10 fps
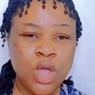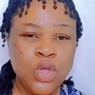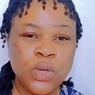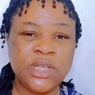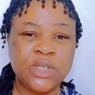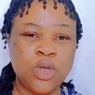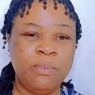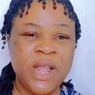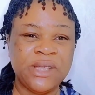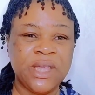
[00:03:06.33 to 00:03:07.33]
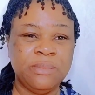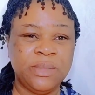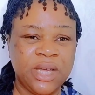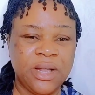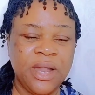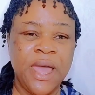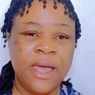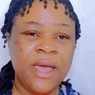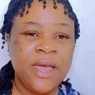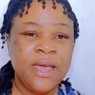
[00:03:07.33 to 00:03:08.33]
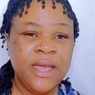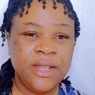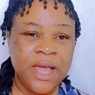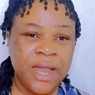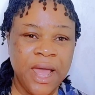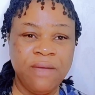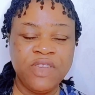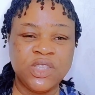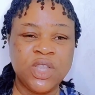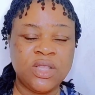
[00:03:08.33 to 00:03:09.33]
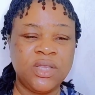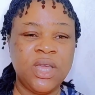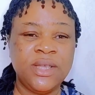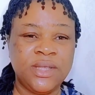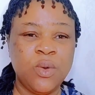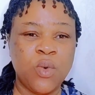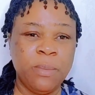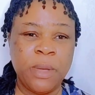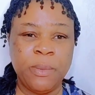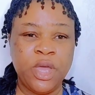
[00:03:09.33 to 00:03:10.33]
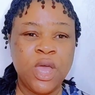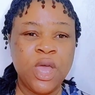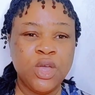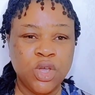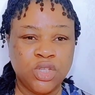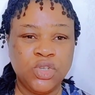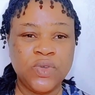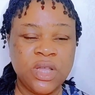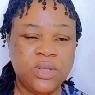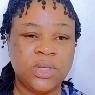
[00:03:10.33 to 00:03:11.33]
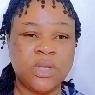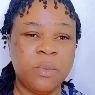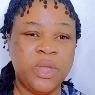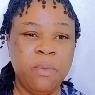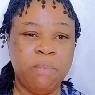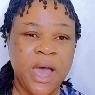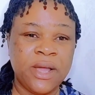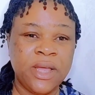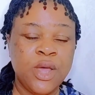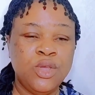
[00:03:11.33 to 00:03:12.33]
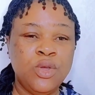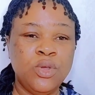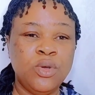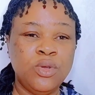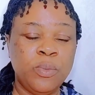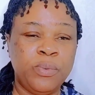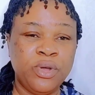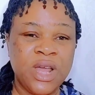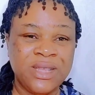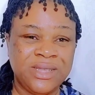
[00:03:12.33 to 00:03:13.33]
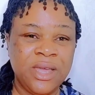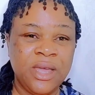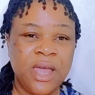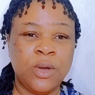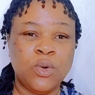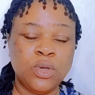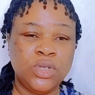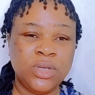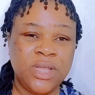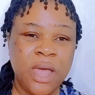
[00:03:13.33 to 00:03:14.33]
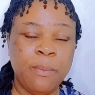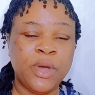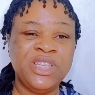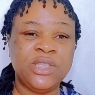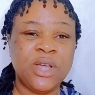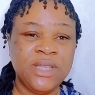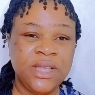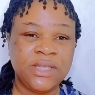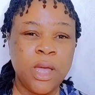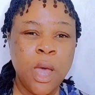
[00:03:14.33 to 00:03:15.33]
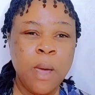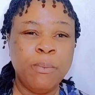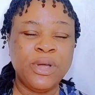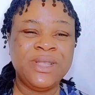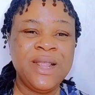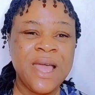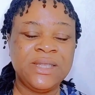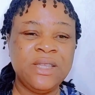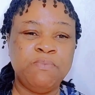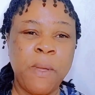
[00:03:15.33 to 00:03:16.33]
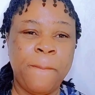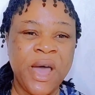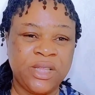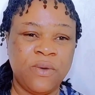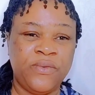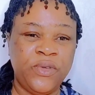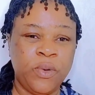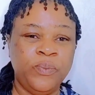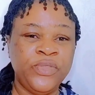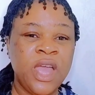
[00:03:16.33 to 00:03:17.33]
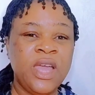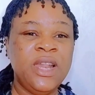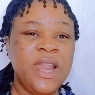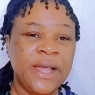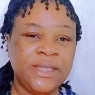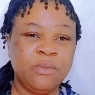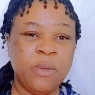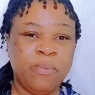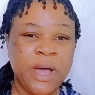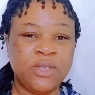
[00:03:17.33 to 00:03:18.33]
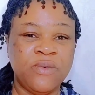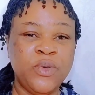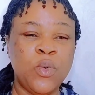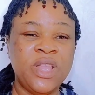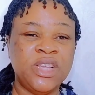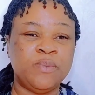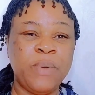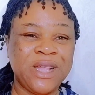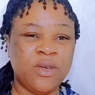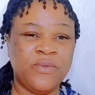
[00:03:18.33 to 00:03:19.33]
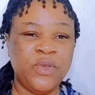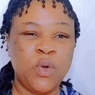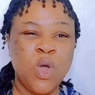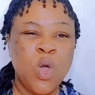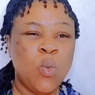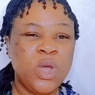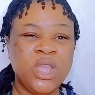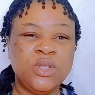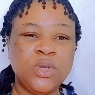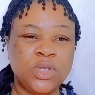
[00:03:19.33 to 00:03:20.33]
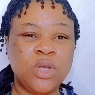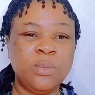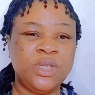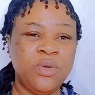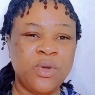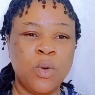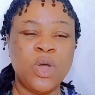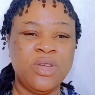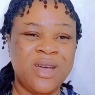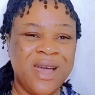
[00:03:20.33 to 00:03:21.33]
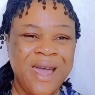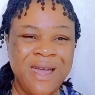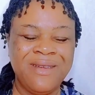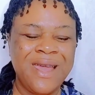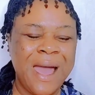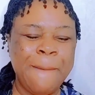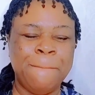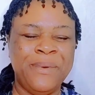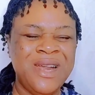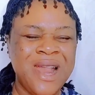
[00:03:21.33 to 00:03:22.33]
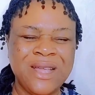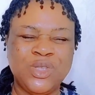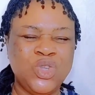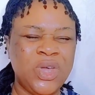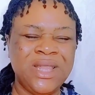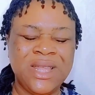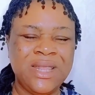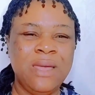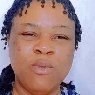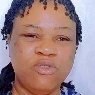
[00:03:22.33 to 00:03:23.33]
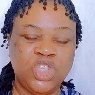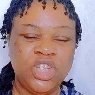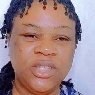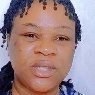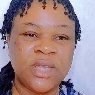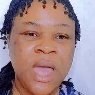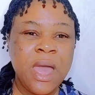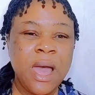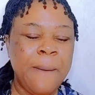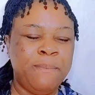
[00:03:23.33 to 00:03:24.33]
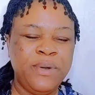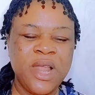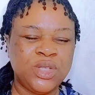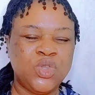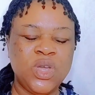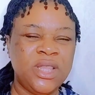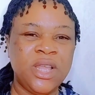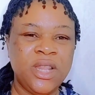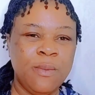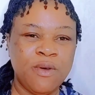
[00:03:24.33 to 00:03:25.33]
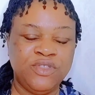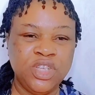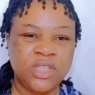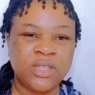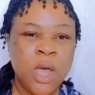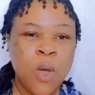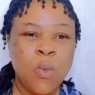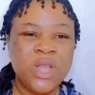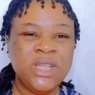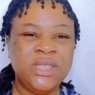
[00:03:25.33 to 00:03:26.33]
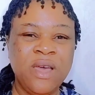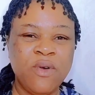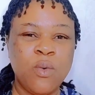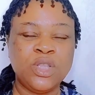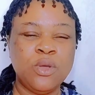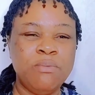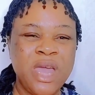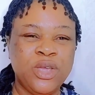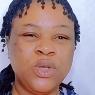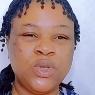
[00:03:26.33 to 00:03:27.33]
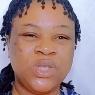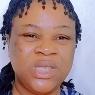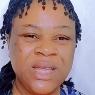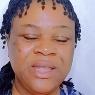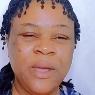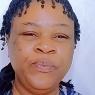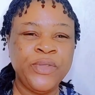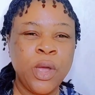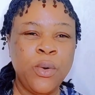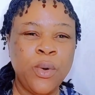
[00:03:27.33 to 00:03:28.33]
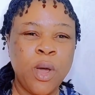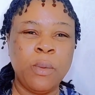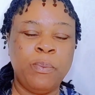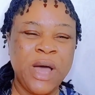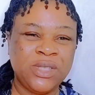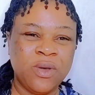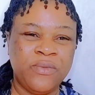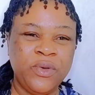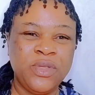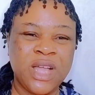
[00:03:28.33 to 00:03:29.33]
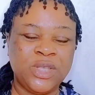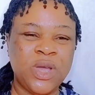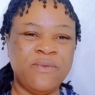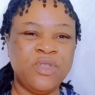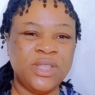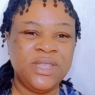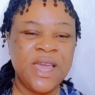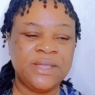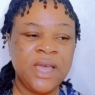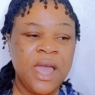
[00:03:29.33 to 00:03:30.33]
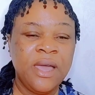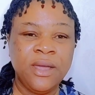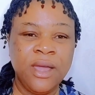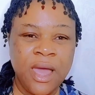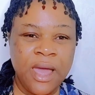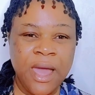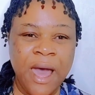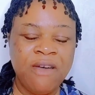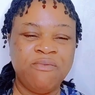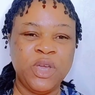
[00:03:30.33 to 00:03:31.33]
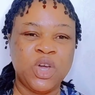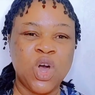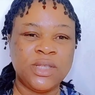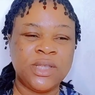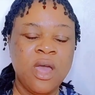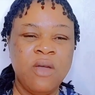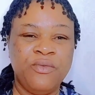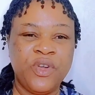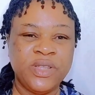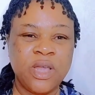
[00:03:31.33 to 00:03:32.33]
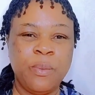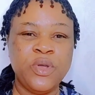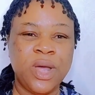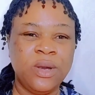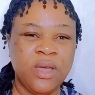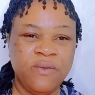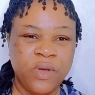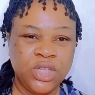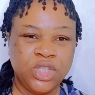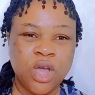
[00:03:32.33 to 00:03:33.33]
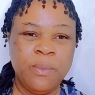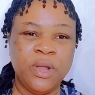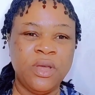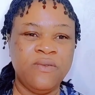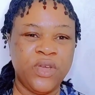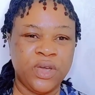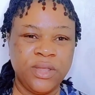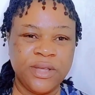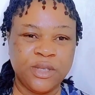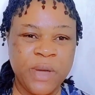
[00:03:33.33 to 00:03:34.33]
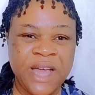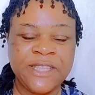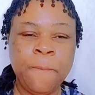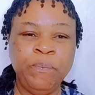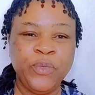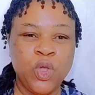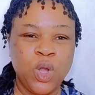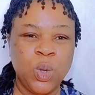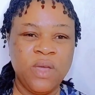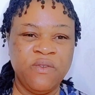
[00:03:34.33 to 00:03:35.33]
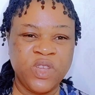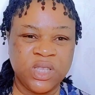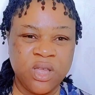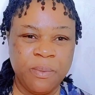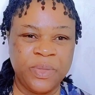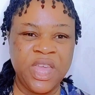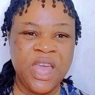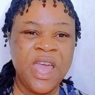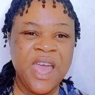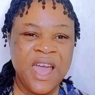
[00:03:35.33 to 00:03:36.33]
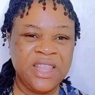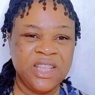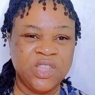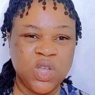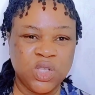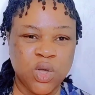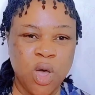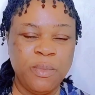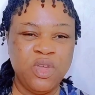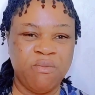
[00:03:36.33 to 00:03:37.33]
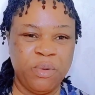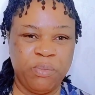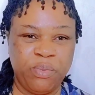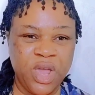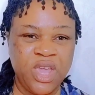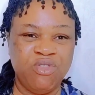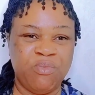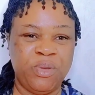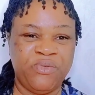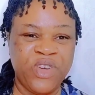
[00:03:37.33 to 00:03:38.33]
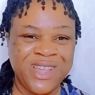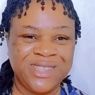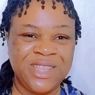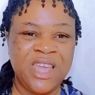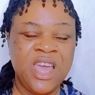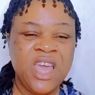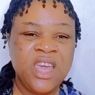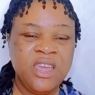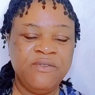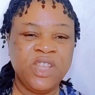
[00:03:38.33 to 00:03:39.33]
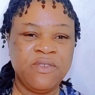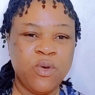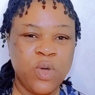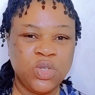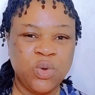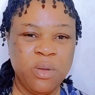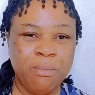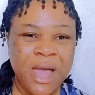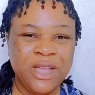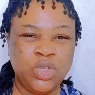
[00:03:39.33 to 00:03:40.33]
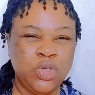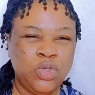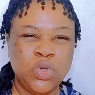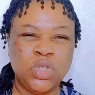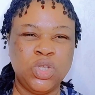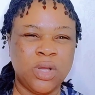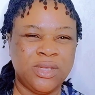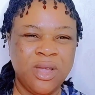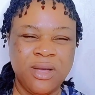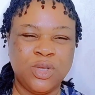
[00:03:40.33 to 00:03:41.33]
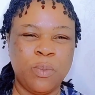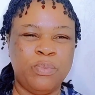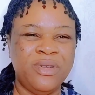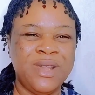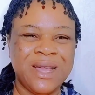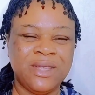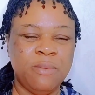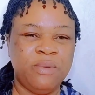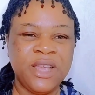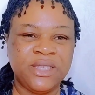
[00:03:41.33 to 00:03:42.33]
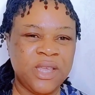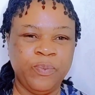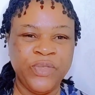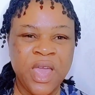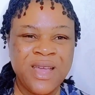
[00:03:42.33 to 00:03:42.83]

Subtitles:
Use it to bless them. Declare in their life. It's not easy when maybe your children do something bad, you pronouncing a good to them, but it's not easy. But let it be part of you. Let it be part of you. When it's part of you, when they do something wrong, when you are angry, I bless you in the name of Jesus. I bless you in the name of Jesus. When the devil wants to make you to see the wrong part of you that you have not yet have, because, for example, you're looking for a job, you're looking for your kingdom's path, you're looking for something and it's not coming, you'll be praying, you'll be fasting. If the devil wants to remind you, use your tongue to pronounce the blessing.